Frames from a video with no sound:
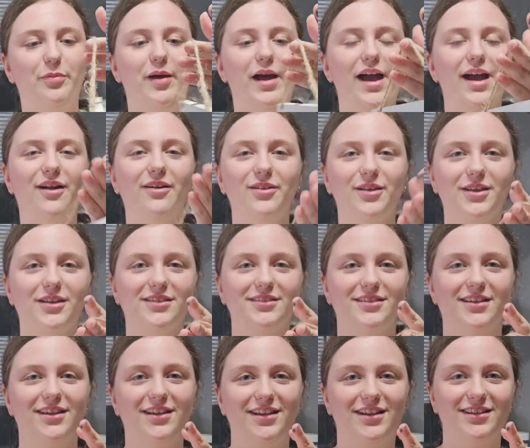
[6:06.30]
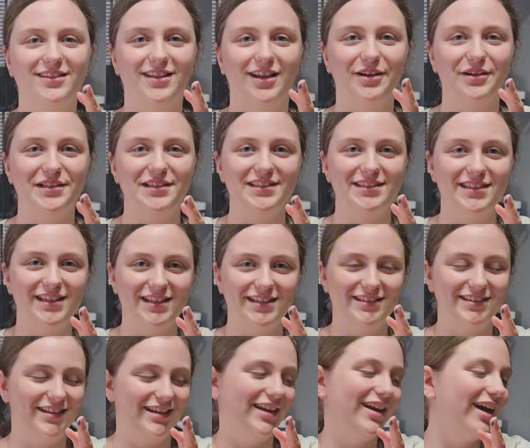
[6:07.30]
back looks like because I was
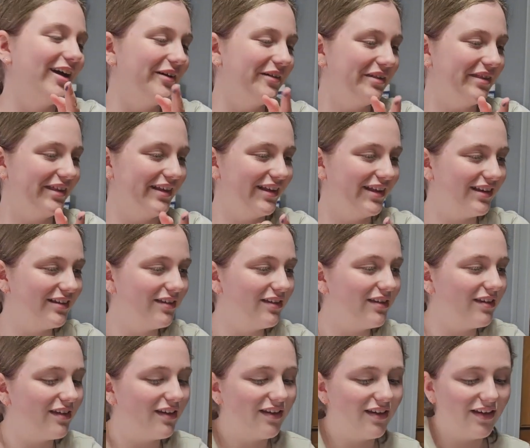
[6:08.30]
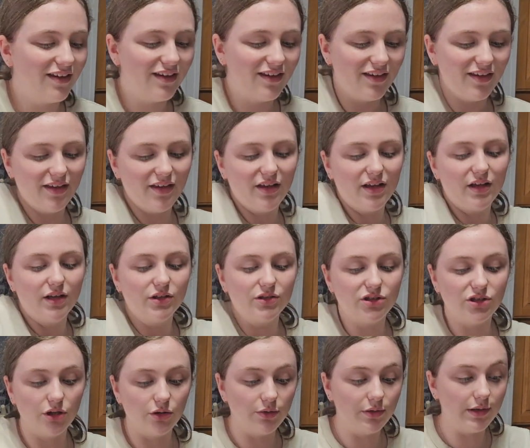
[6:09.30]
testing out things.
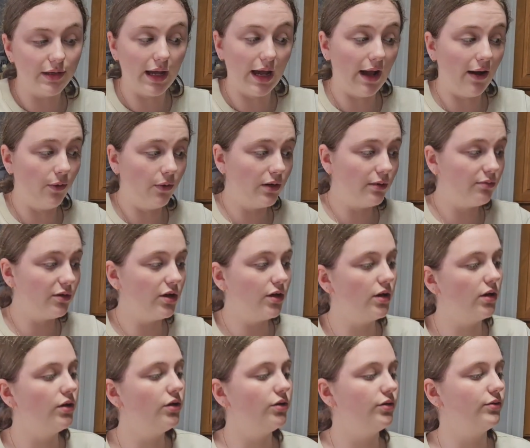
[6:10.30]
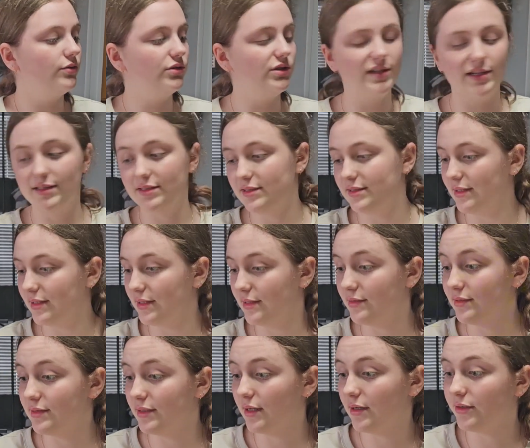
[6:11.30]
So now what I'm going to do, since
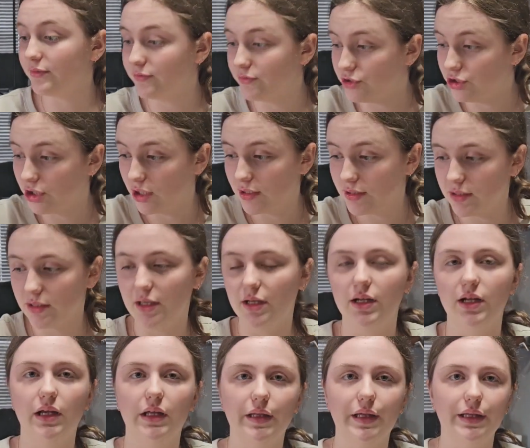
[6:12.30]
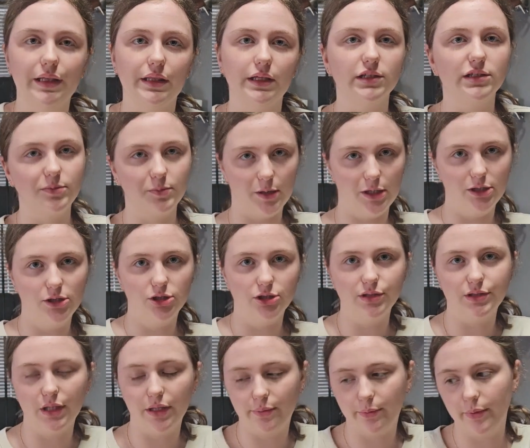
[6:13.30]
instead of just getting like the sponges
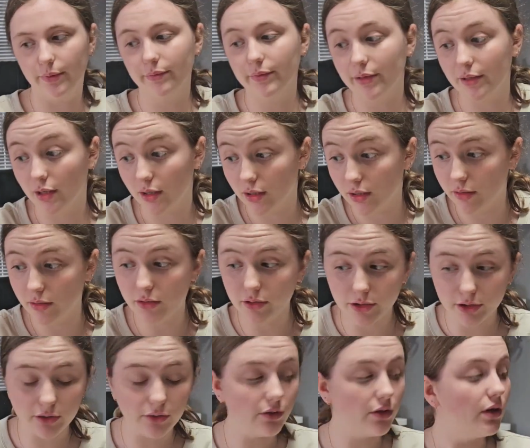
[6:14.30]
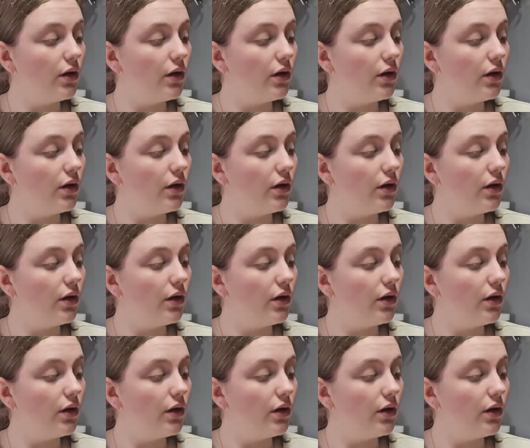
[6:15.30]
like we were going to do,